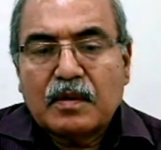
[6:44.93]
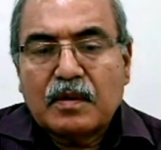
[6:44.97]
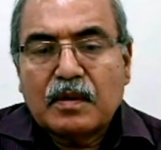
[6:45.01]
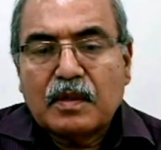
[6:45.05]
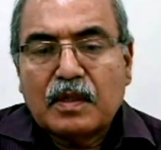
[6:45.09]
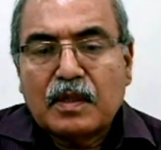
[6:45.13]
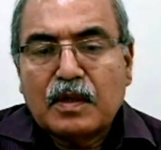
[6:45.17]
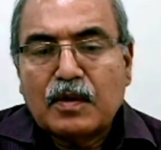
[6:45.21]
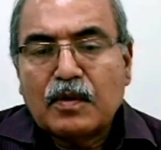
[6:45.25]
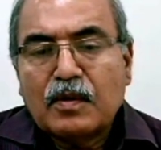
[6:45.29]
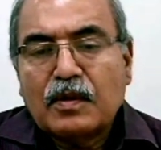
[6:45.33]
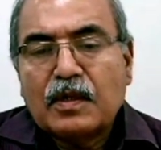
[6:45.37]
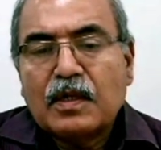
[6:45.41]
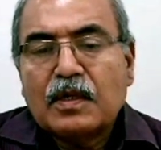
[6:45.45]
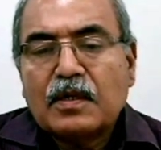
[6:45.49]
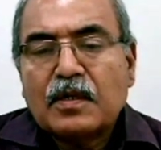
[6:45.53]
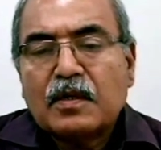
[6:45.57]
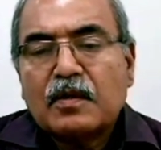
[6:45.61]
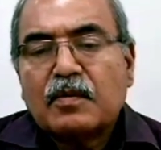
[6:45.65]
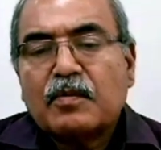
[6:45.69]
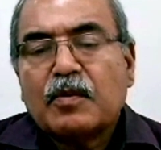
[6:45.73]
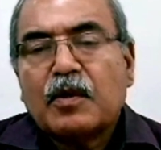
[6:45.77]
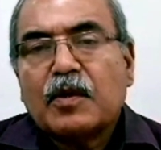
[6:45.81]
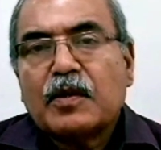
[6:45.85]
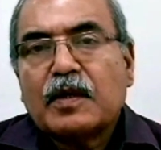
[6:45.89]

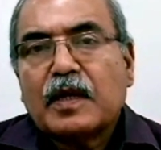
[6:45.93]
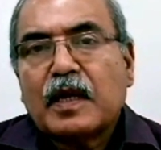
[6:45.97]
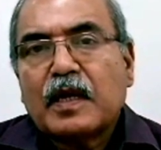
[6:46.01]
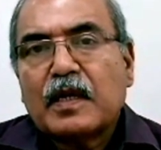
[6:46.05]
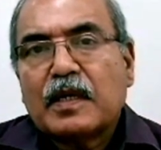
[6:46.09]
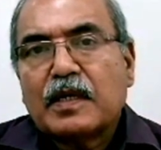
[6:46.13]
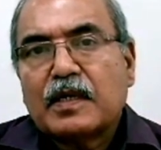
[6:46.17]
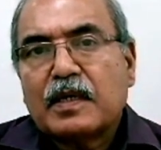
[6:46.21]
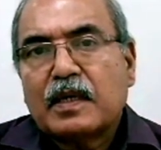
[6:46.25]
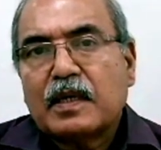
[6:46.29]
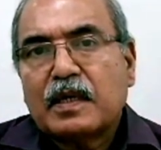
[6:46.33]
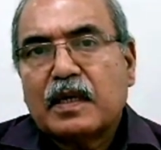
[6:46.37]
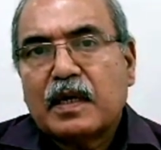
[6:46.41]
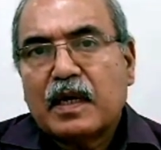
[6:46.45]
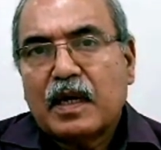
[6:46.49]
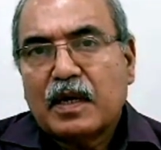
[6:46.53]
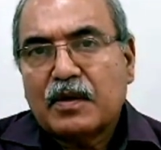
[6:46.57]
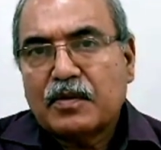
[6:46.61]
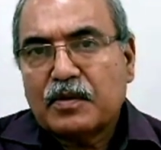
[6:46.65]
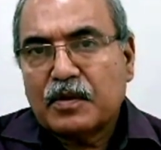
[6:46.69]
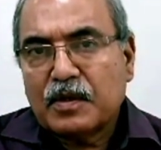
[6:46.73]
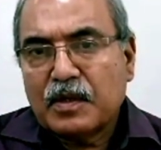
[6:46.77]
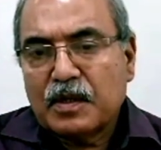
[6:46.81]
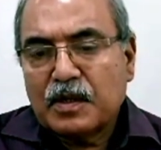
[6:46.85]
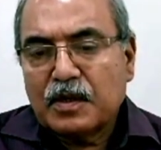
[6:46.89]
Neonatal mortality
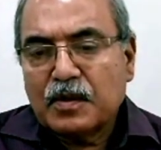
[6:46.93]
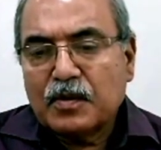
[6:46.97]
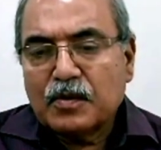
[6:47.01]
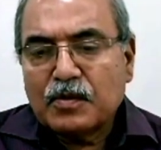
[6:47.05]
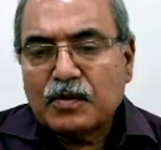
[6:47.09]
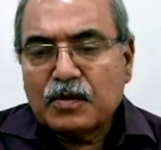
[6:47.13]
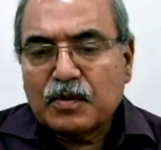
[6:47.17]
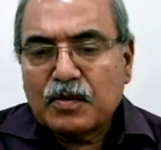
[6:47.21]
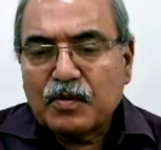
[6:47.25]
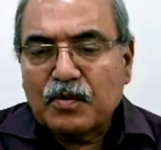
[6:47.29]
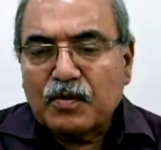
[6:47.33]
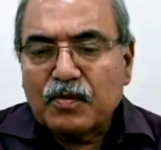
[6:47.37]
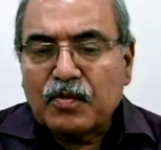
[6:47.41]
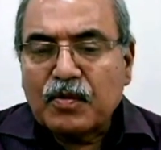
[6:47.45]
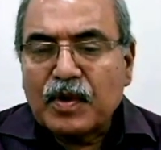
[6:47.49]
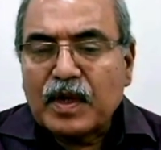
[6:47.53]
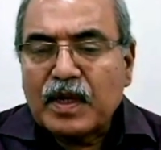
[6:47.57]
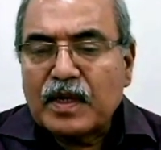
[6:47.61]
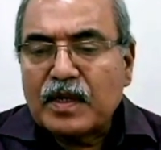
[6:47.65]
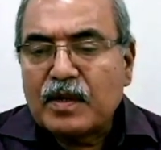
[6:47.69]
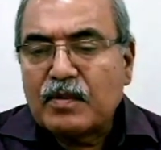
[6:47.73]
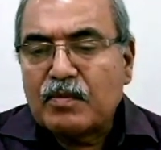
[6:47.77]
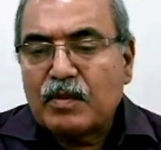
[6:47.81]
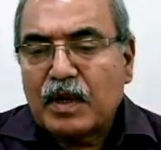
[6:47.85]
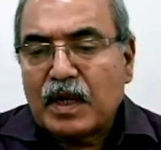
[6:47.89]
has reduced
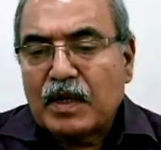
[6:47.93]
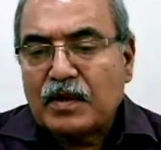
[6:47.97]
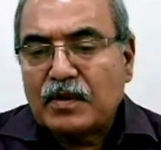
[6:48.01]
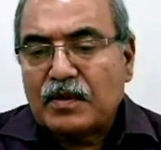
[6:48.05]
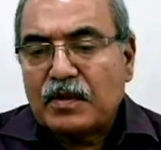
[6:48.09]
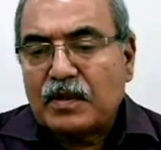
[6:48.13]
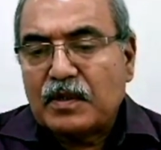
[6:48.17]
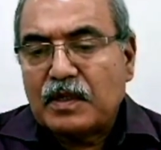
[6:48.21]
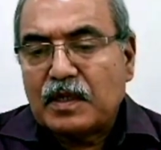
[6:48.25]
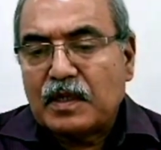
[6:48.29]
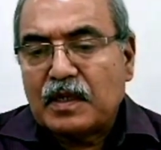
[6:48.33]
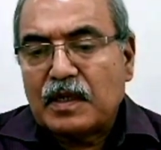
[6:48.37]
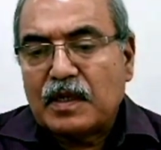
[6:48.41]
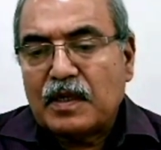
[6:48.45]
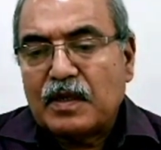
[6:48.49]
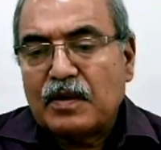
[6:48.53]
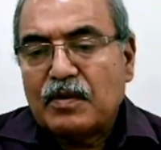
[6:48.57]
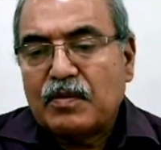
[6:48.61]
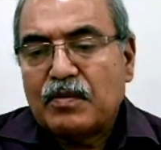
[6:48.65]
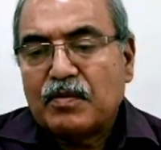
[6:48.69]
very marginally